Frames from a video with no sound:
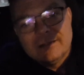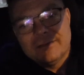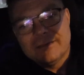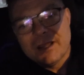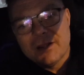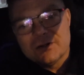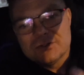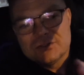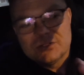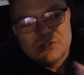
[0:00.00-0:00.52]

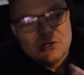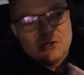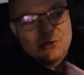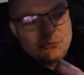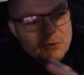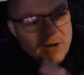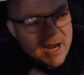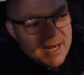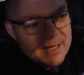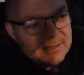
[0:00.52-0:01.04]
There's
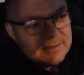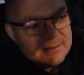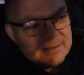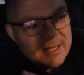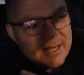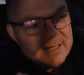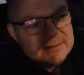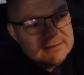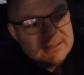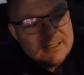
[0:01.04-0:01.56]
great
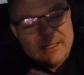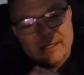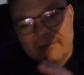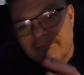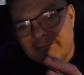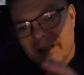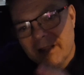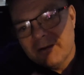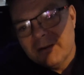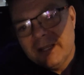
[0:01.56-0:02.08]

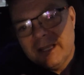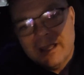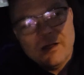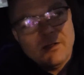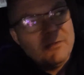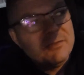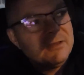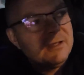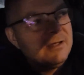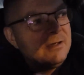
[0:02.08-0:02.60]
tasting, very
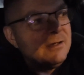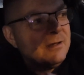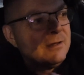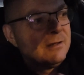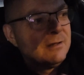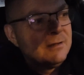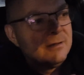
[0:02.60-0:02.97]
healthy,